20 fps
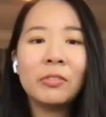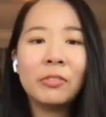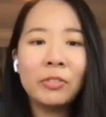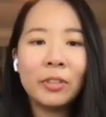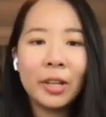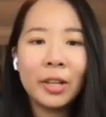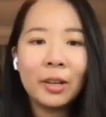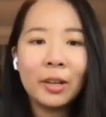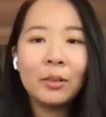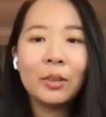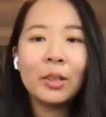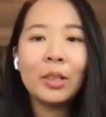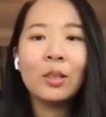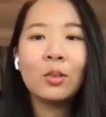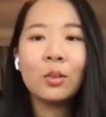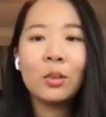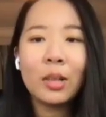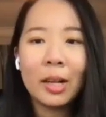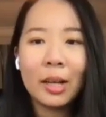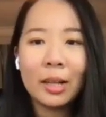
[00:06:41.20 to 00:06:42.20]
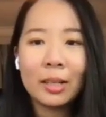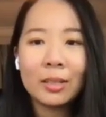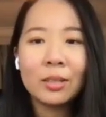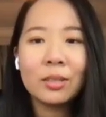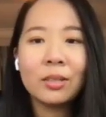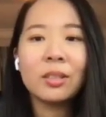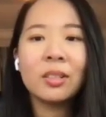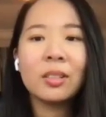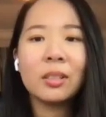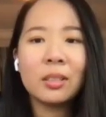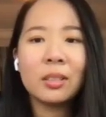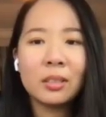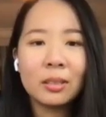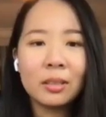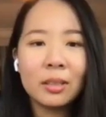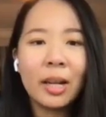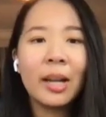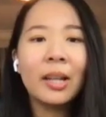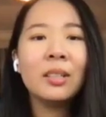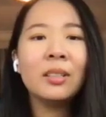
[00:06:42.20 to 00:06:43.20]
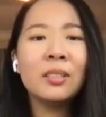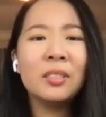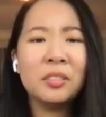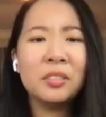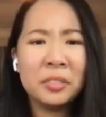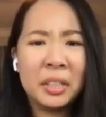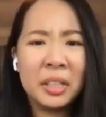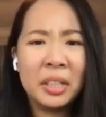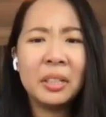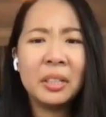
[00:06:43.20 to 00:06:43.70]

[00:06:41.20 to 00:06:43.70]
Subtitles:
Very good answer. I agree.